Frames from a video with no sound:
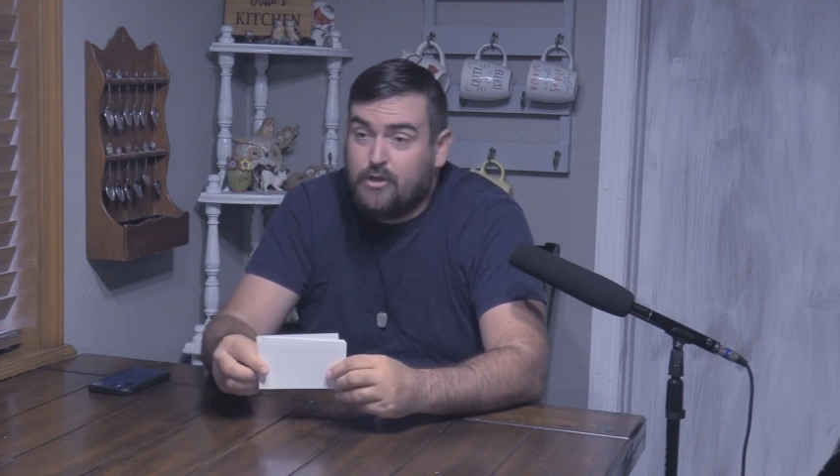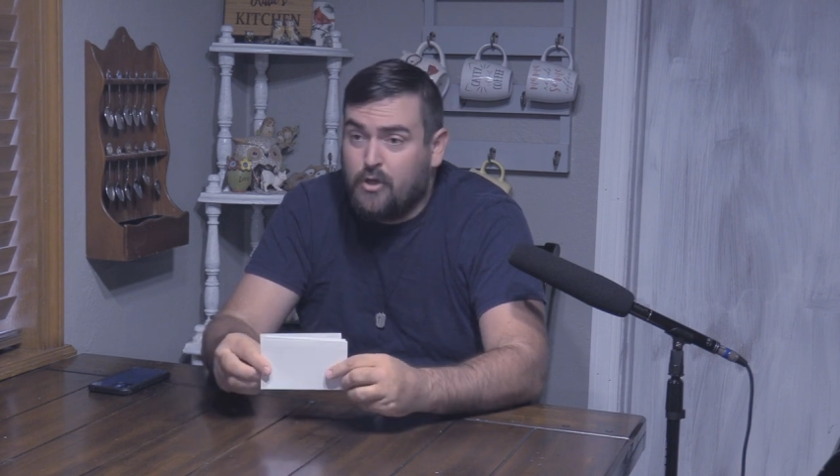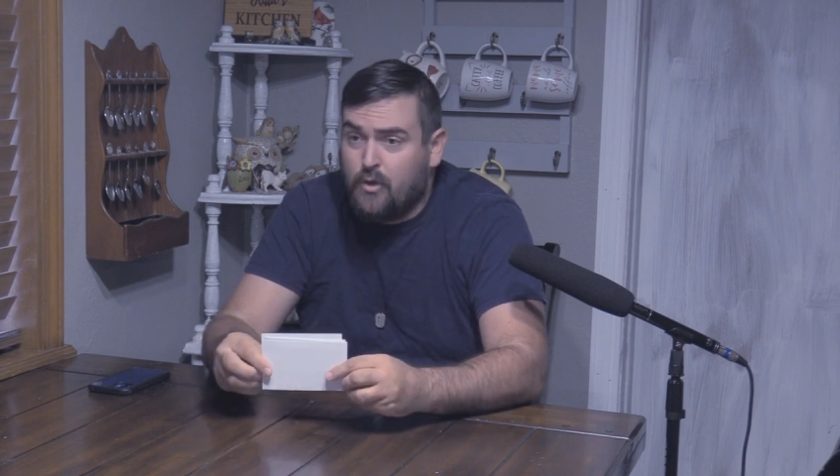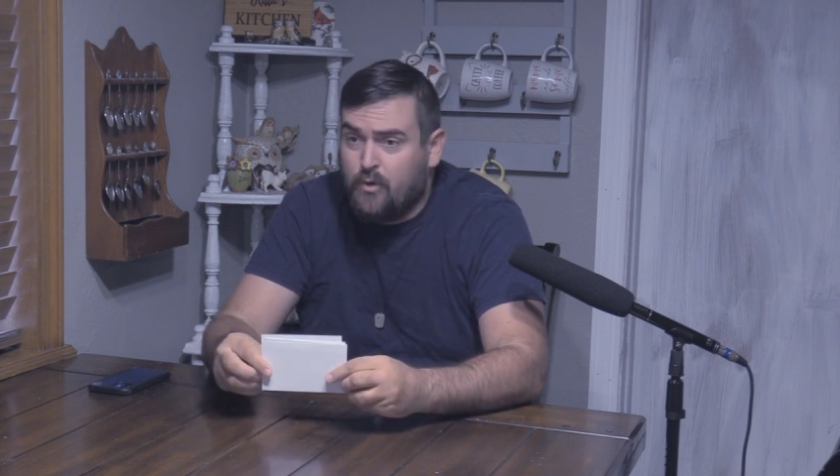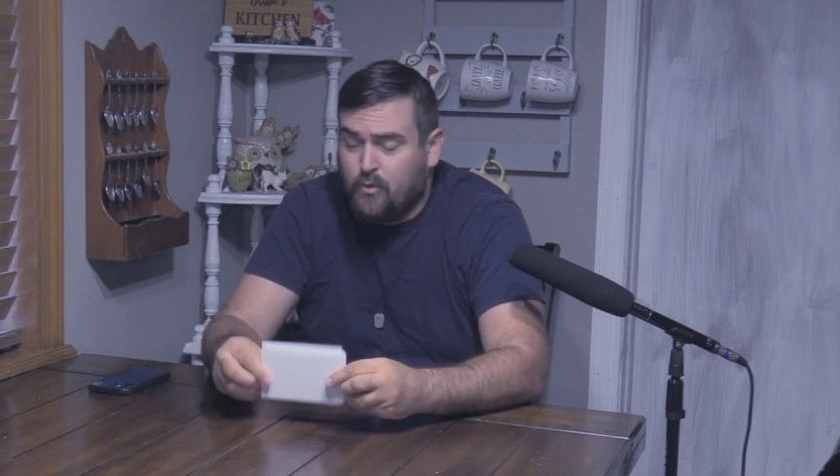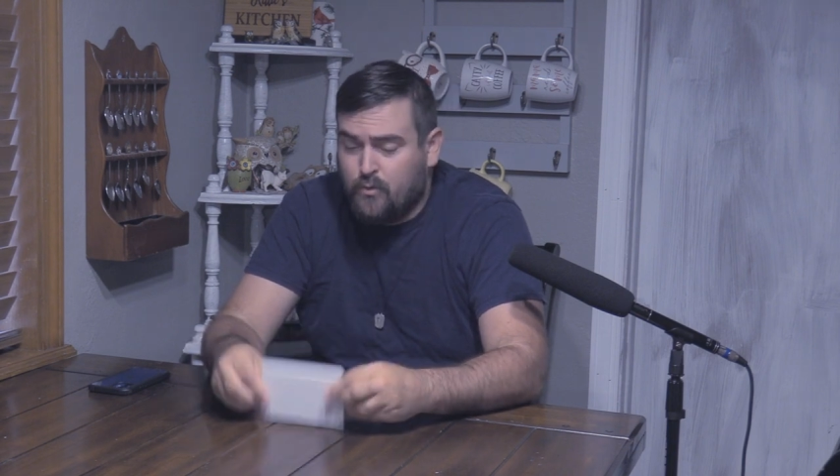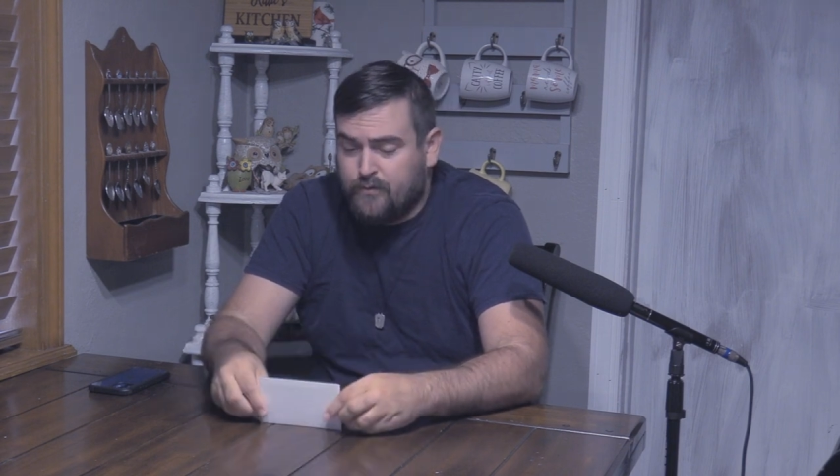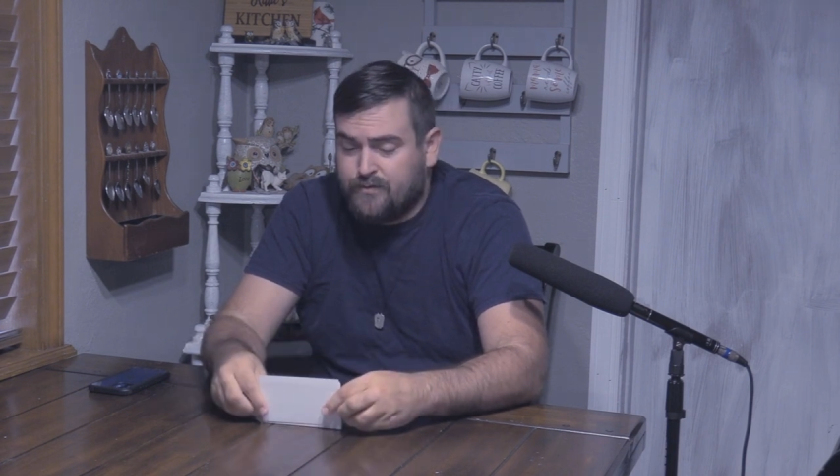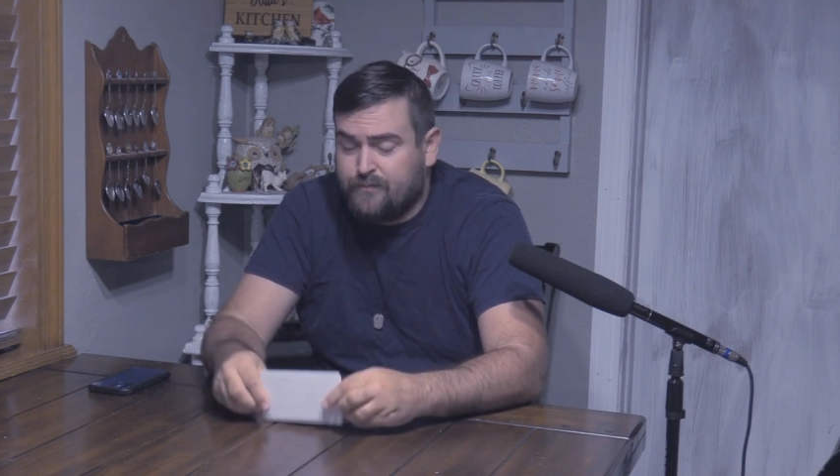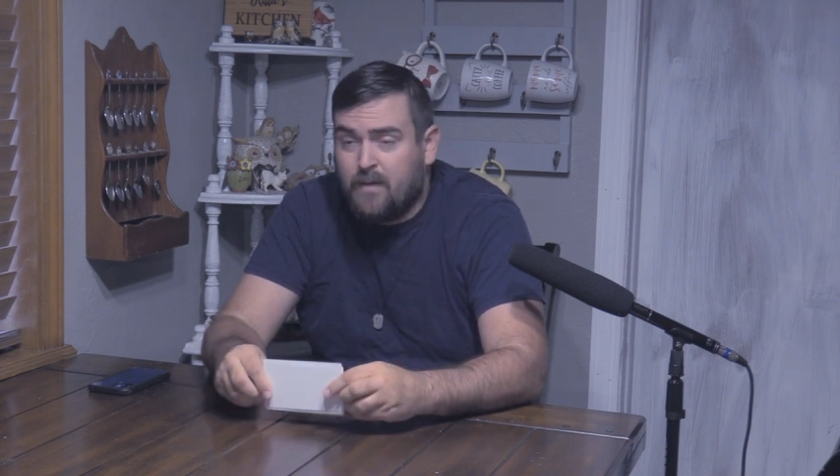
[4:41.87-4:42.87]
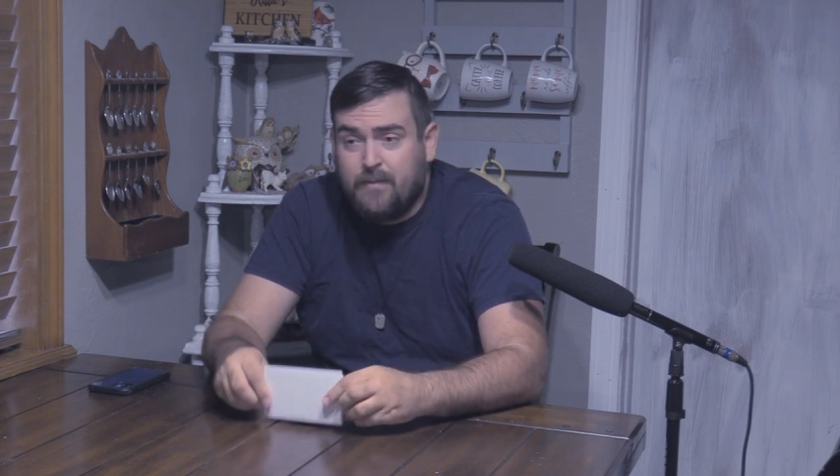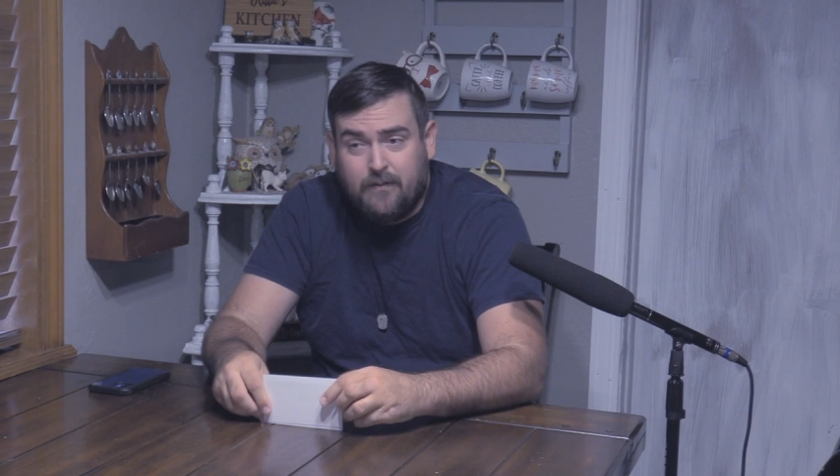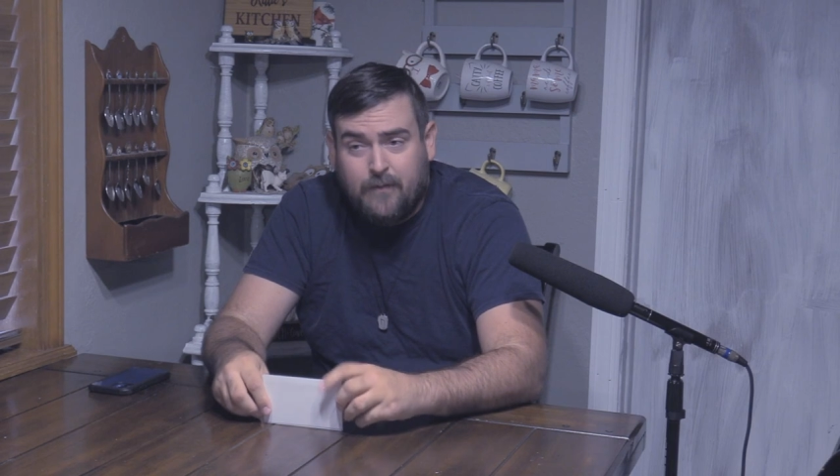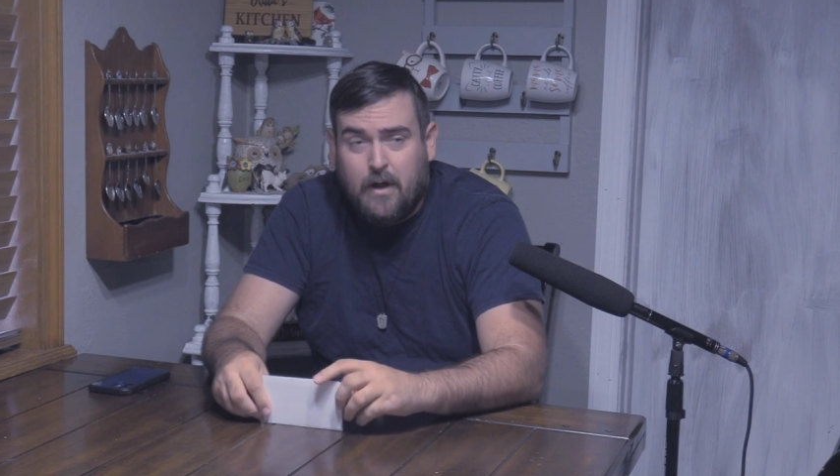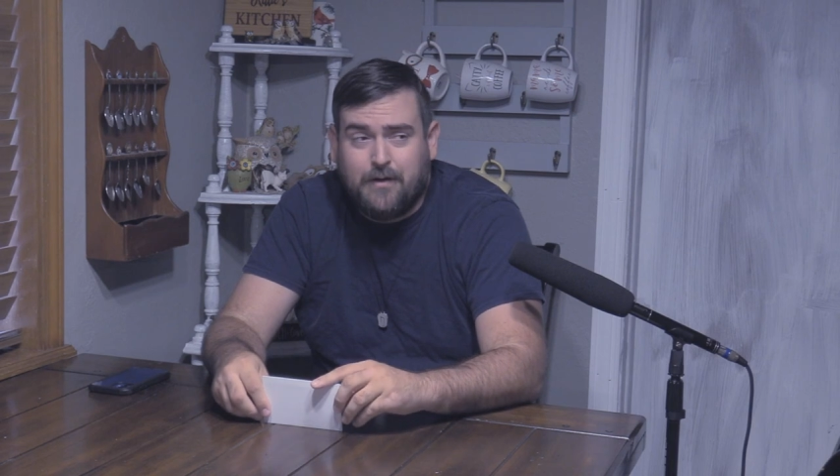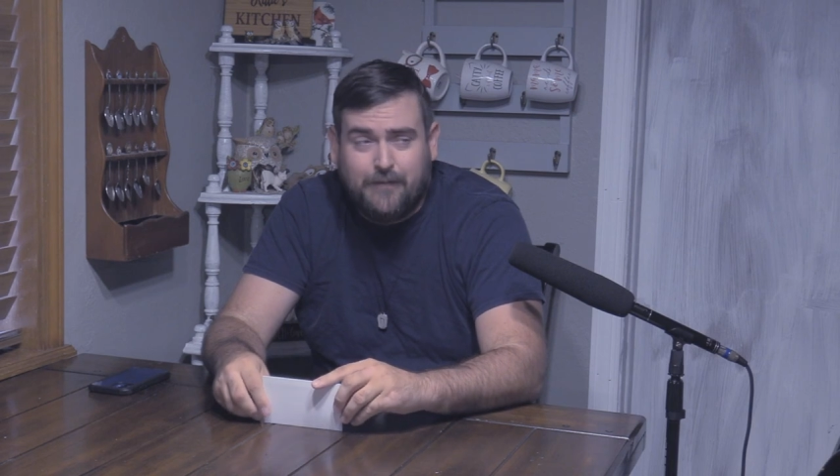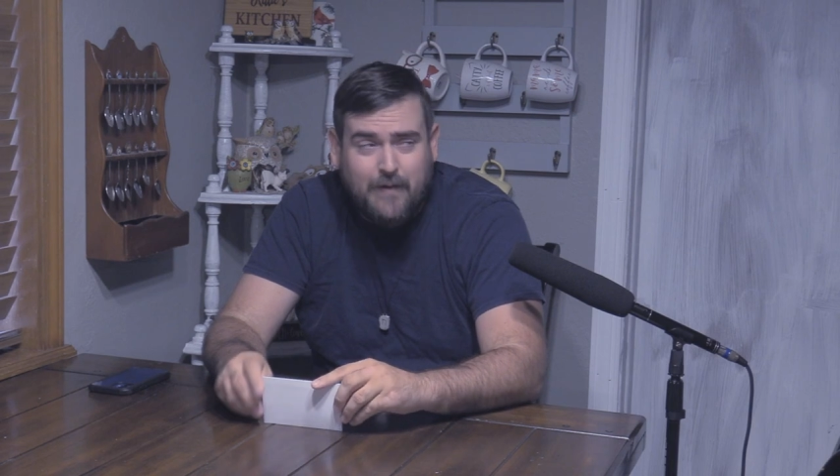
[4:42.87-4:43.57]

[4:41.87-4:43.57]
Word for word: go. This might be a very,